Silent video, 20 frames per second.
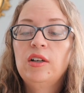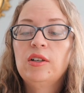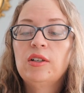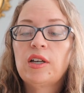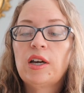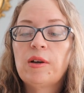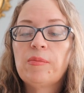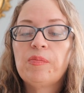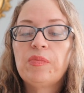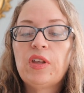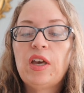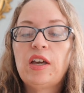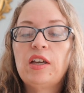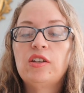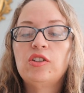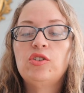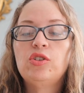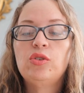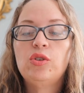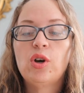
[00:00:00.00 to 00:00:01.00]
Okay,
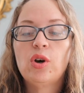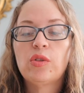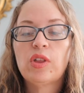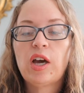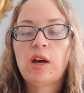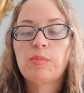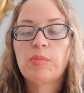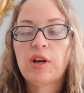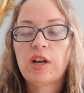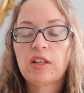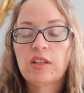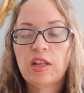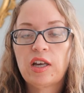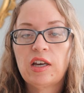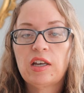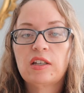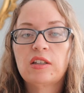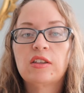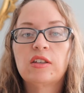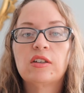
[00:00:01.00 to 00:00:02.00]
and you know that by
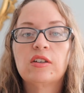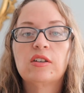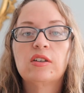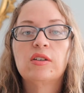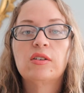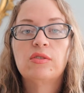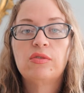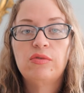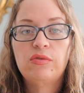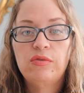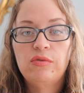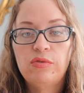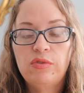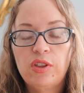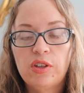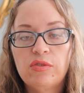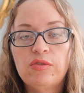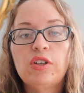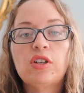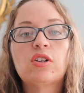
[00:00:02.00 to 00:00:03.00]
like the
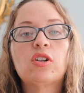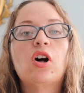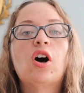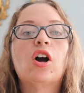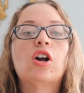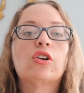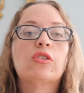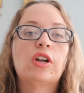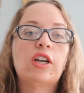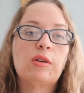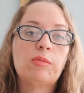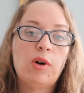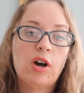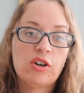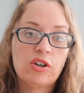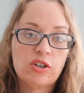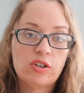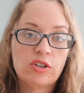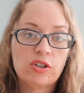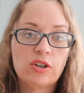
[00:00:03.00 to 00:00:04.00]
fetal heart rate
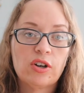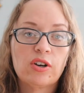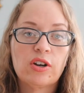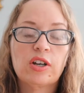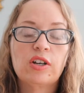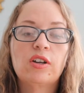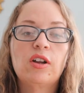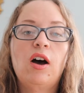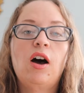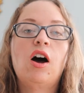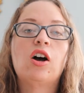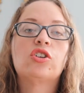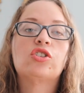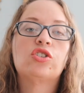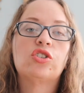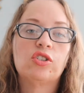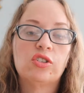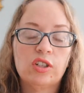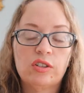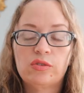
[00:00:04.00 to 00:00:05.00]
monitor and
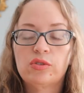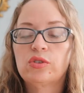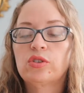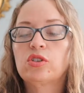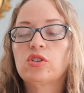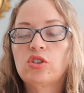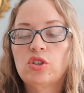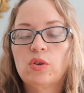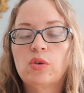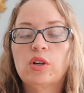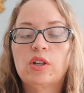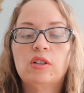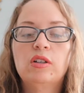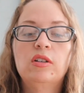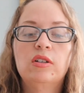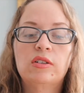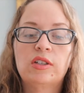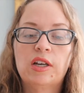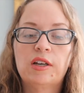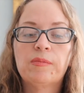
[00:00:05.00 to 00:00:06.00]
oxygen levels and so on.
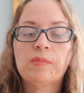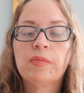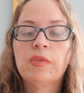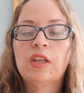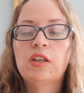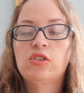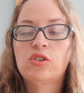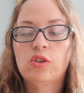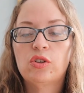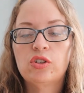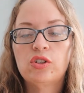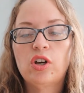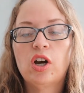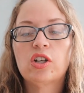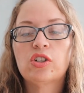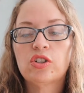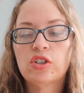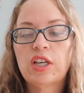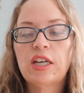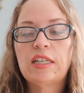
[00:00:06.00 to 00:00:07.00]
Okay, so the
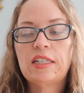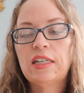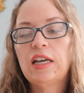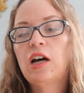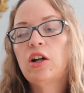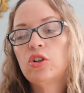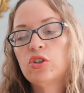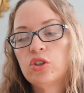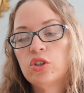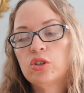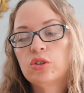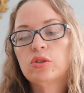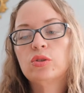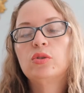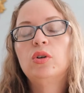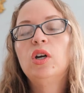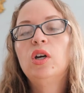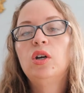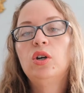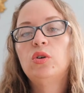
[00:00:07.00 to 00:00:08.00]
doctor can tell
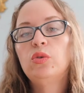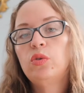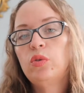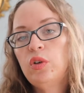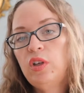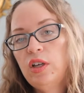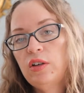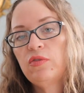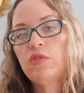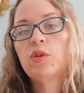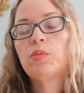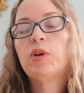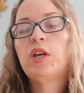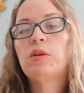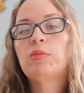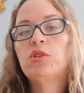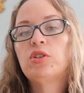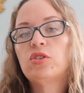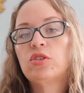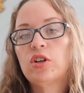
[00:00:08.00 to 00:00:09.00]
you if the
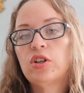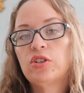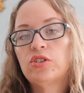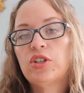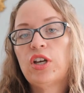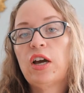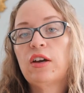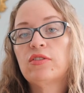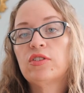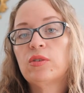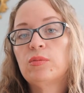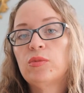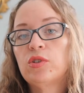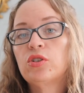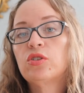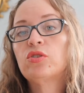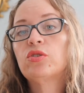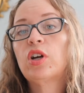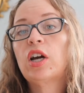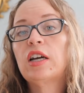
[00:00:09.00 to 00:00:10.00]
baby's starting to have some
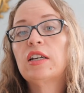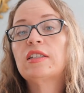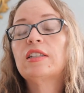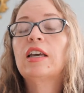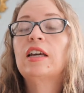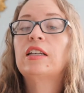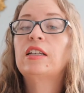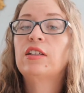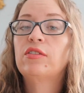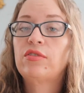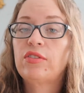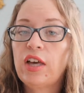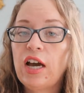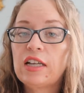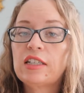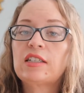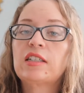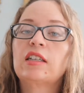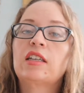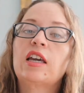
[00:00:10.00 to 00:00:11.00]
distress, and if
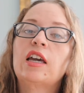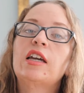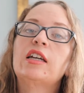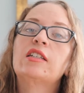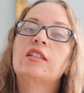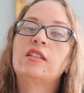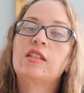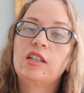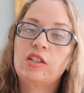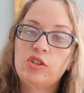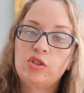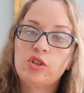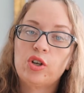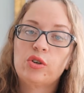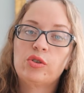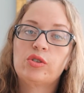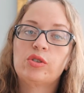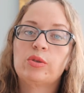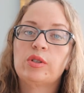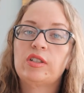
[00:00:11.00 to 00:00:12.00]
that's the case, then you
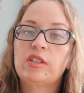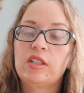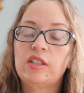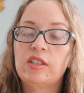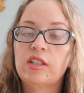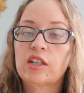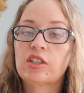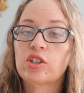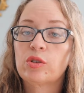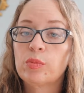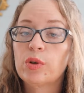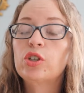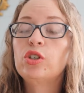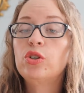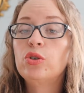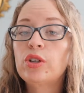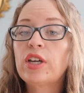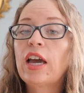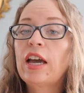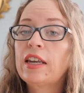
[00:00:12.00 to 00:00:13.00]
go into a C-section. But
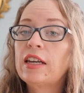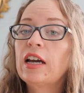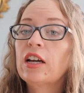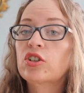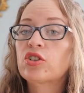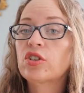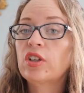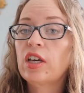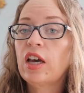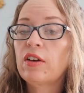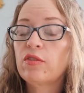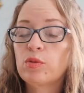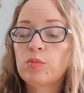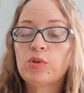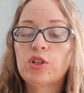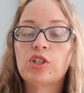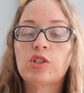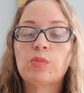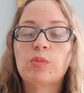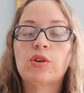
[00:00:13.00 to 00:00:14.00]
you can actually have a
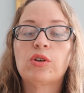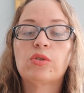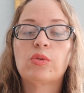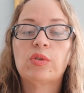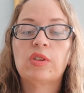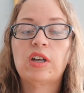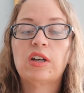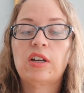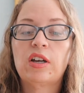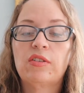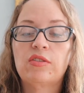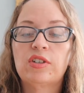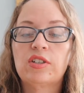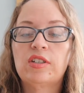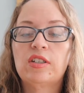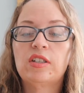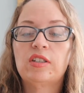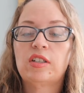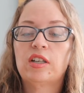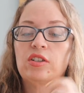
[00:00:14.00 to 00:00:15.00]
breech birth without having a
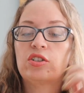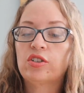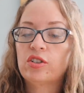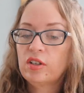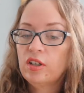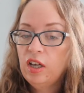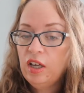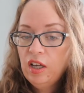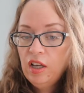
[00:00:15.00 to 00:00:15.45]
C-section.